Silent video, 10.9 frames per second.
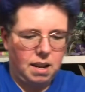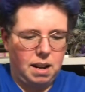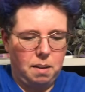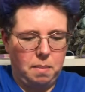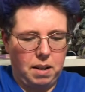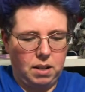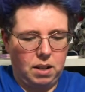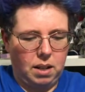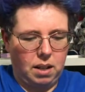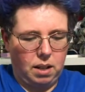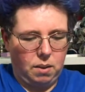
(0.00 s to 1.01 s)
And I'm
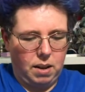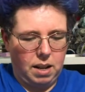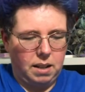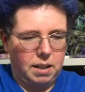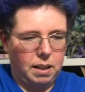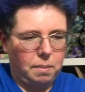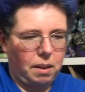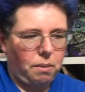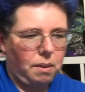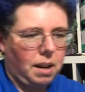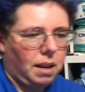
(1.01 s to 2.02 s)
actually going to go ahead and stick my
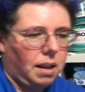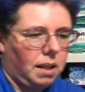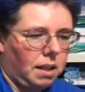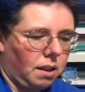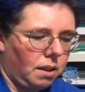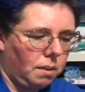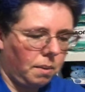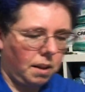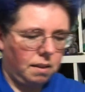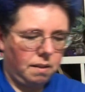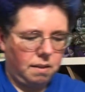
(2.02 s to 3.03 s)
thread in there as
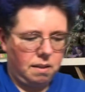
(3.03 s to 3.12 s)
well.